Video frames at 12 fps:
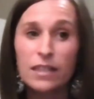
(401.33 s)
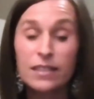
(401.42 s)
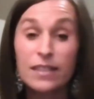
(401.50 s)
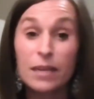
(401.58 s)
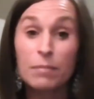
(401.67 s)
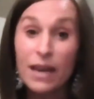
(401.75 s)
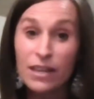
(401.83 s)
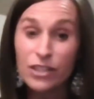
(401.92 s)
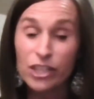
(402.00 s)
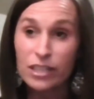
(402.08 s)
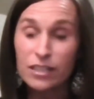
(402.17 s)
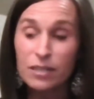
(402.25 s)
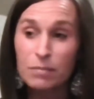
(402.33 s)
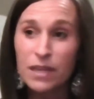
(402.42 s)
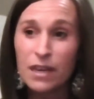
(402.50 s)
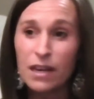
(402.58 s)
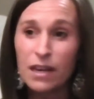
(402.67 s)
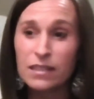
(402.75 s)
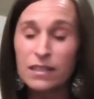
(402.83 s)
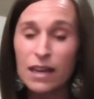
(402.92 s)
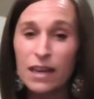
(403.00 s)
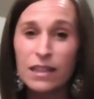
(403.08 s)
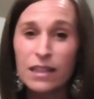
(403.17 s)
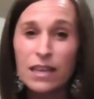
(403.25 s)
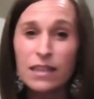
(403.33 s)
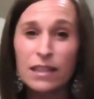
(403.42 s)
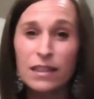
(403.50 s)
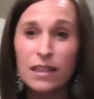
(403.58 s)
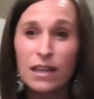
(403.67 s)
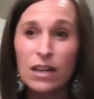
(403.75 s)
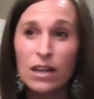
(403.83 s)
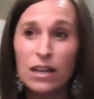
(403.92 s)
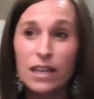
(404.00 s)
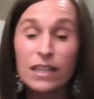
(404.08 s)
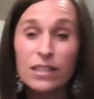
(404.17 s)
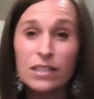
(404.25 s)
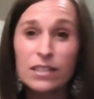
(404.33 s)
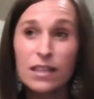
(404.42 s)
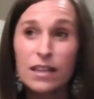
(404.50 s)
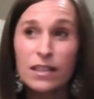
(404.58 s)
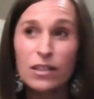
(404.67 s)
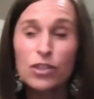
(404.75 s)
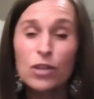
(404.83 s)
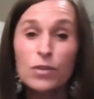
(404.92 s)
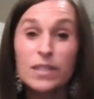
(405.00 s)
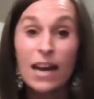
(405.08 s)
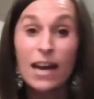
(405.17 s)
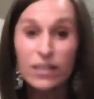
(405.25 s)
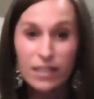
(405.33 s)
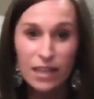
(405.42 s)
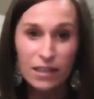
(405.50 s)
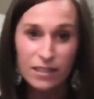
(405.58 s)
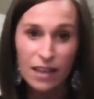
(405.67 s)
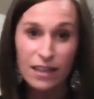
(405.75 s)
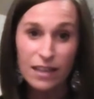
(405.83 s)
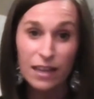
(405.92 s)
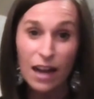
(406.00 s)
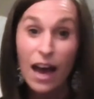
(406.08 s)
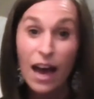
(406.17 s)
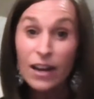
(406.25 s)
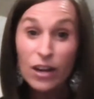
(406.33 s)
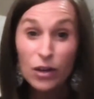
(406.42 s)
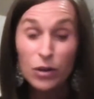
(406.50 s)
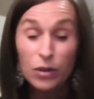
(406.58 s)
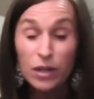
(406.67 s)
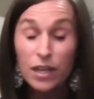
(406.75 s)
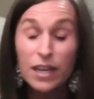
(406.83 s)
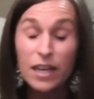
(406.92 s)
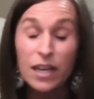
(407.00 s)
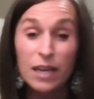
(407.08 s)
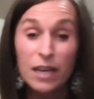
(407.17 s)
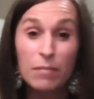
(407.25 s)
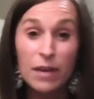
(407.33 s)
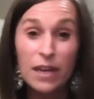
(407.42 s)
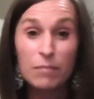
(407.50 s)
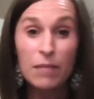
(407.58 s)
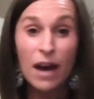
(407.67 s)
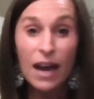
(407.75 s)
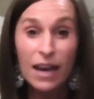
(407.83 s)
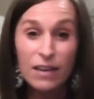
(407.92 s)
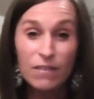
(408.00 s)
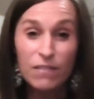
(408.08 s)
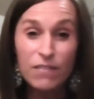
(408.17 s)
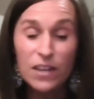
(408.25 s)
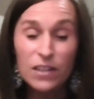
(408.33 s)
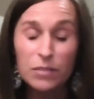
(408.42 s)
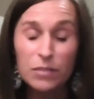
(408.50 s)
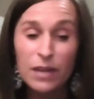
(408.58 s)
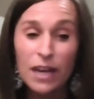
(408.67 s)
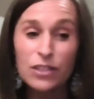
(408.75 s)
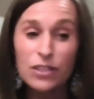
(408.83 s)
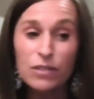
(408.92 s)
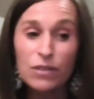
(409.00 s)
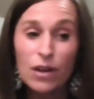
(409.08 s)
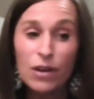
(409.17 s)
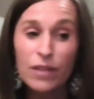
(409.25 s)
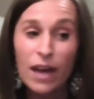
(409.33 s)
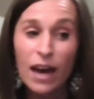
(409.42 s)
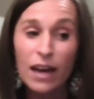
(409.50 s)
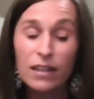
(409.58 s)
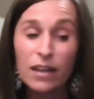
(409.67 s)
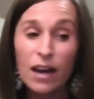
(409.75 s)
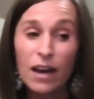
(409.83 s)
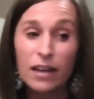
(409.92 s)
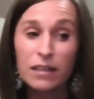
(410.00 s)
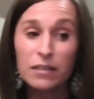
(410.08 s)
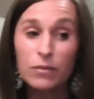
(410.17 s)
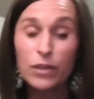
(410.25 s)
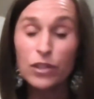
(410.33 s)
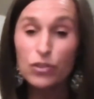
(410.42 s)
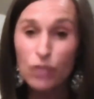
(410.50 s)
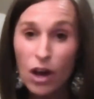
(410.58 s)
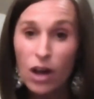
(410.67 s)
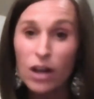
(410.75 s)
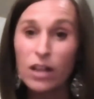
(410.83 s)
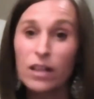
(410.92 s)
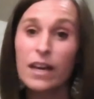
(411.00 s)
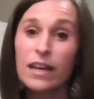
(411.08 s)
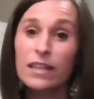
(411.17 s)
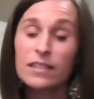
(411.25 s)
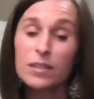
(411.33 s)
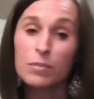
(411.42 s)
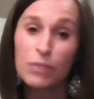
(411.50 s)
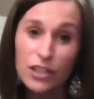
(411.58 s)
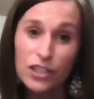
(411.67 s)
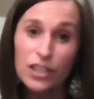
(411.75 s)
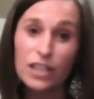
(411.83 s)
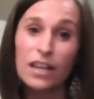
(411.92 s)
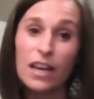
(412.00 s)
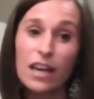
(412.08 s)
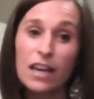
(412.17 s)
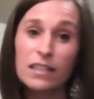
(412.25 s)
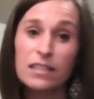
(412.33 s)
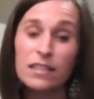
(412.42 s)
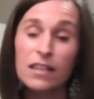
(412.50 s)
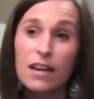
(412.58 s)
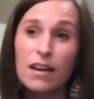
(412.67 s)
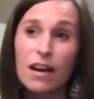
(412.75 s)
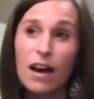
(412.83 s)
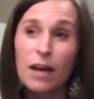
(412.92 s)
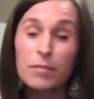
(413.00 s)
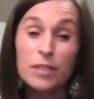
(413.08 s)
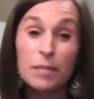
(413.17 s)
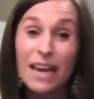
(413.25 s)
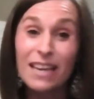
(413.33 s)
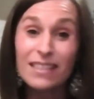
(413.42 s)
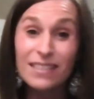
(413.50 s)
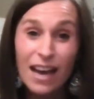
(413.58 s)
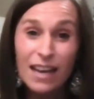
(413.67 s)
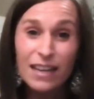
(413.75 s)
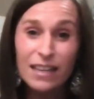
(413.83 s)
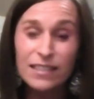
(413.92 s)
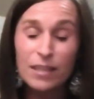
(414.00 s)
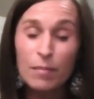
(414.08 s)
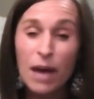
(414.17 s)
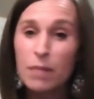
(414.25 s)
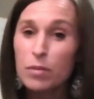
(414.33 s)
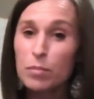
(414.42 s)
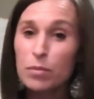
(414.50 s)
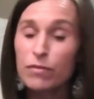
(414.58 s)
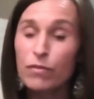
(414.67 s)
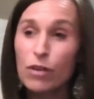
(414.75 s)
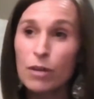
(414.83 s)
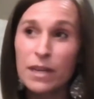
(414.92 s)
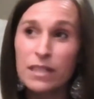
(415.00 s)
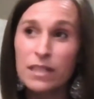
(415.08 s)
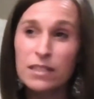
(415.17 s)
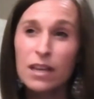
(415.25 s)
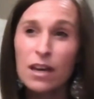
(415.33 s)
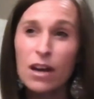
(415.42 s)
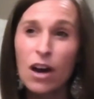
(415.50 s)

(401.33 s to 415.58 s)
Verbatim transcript: and to stay patient, because I think that there is, there's no telltale sign that I know in, in my field, but I do know that uh, withdrawal and depression and mm-hmm. um, some anxiety, some hyperperformance